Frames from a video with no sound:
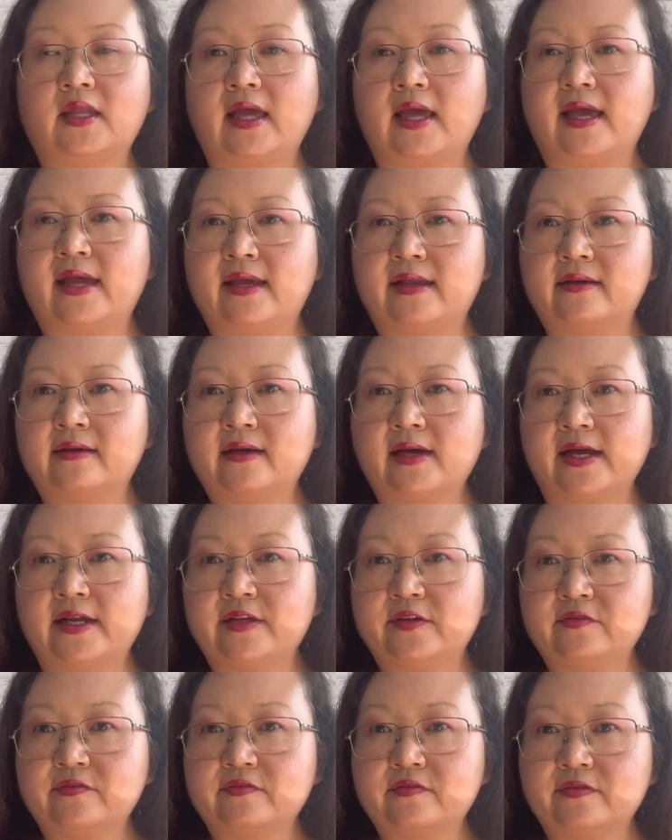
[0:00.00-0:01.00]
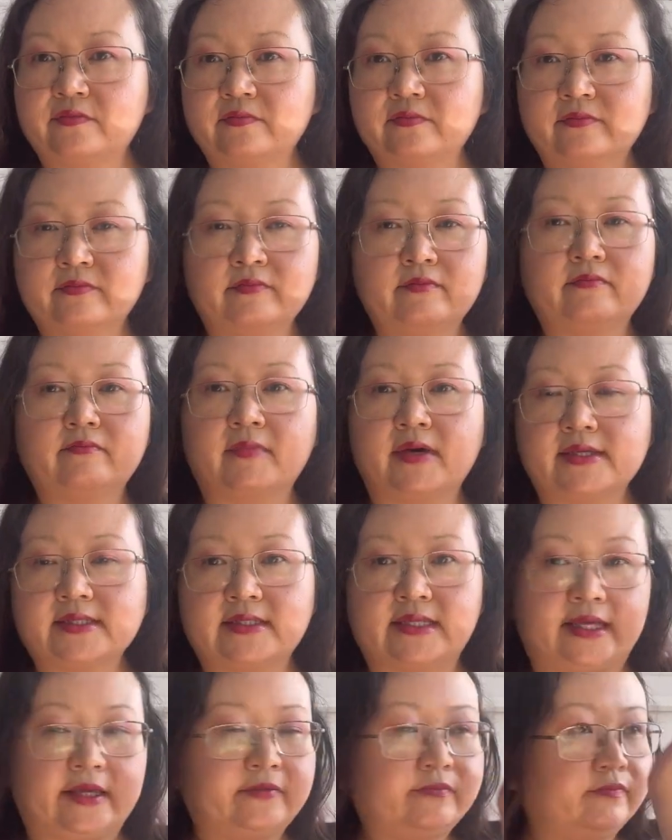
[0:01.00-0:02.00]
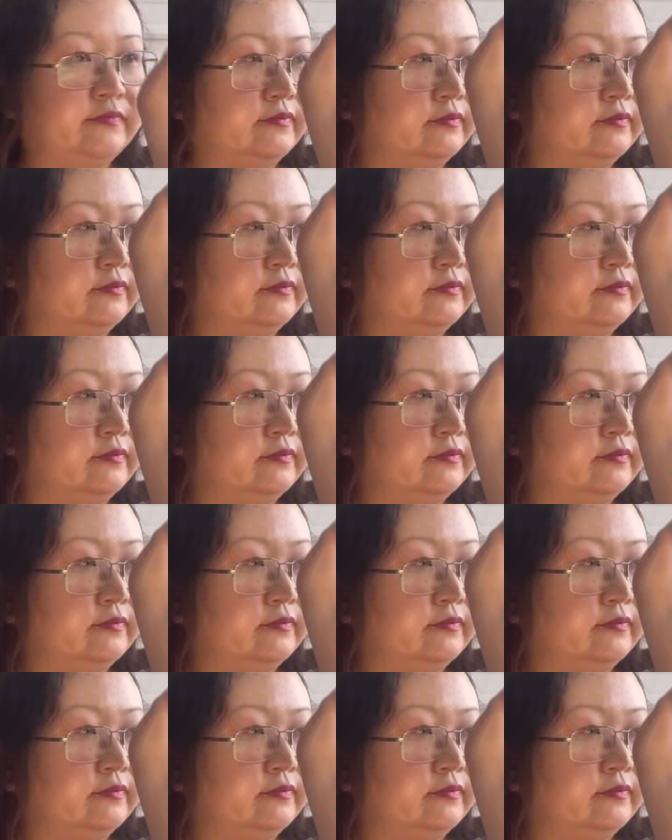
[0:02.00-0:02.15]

and kind of musky.